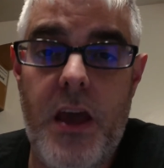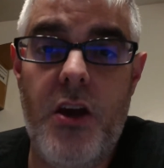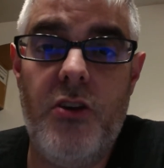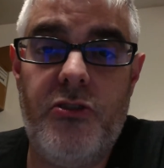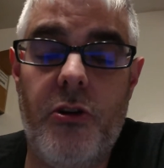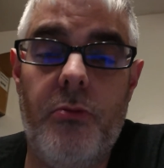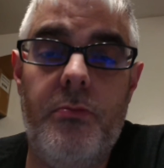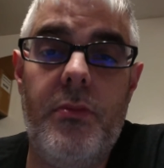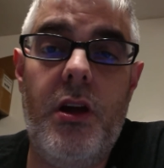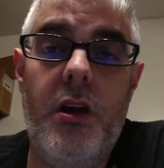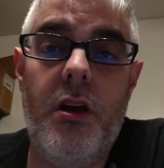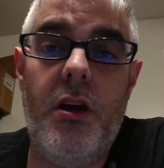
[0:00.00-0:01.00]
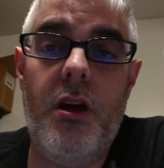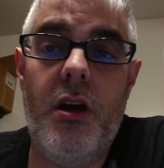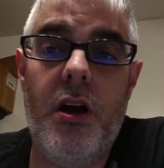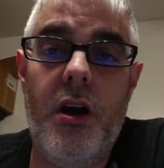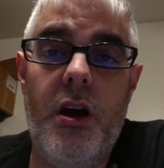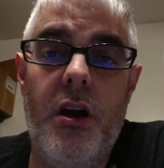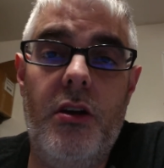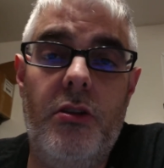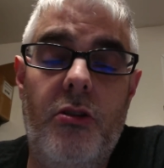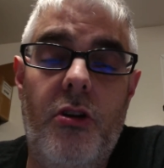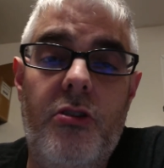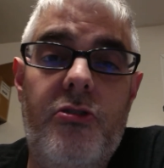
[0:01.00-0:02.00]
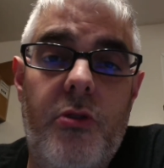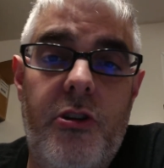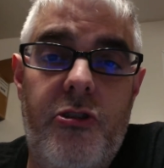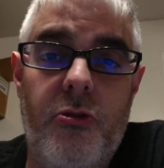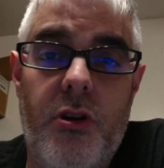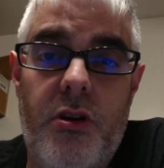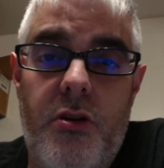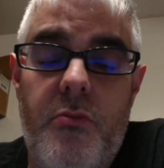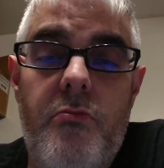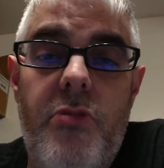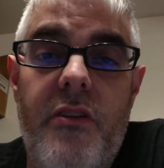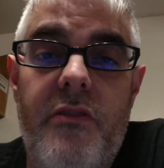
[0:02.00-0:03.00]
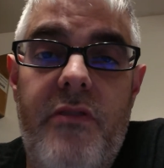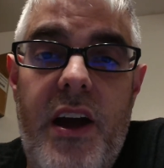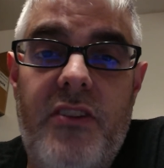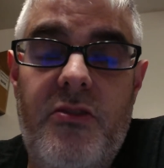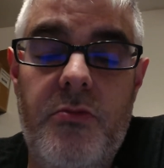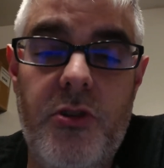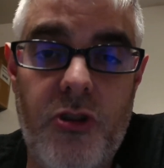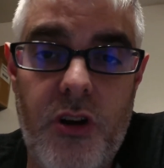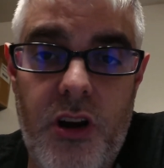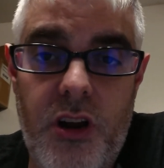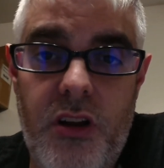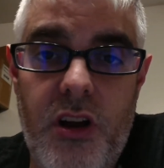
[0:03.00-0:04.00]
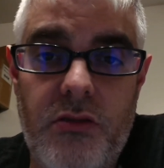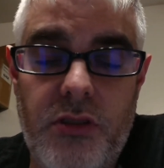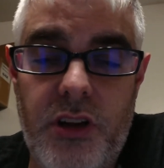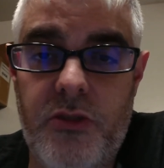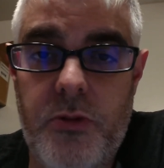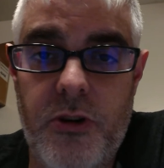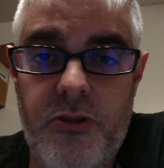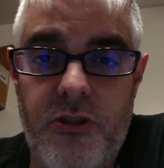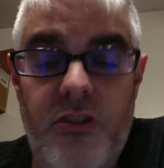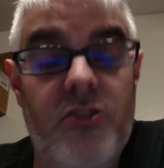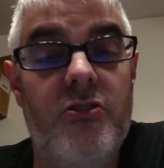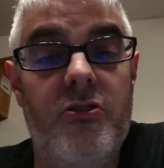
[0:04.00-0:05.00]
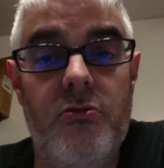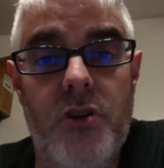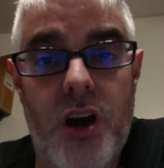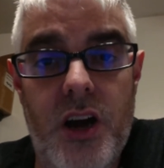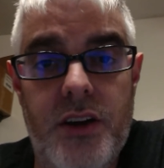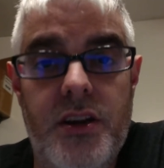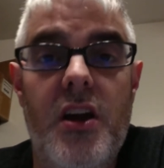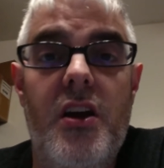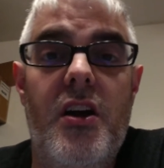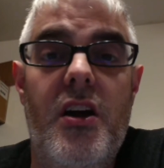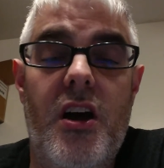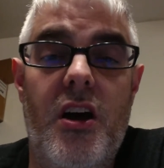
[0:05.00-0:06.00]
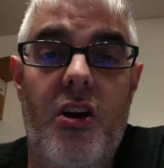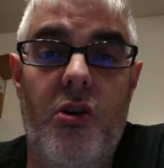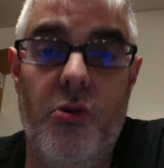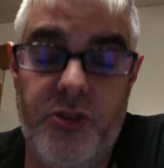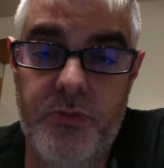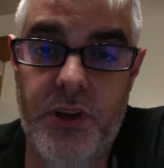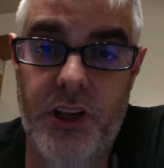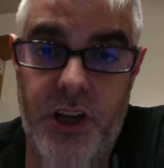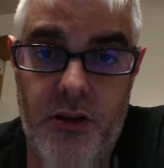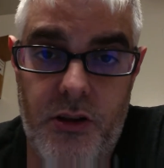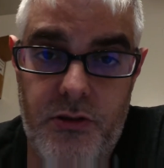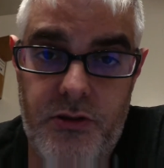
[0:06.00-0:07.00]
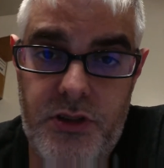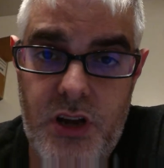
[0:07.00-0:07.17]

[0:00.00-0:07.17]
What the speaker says: So, long story short, the vast majority of lease purchases do not ultimately close,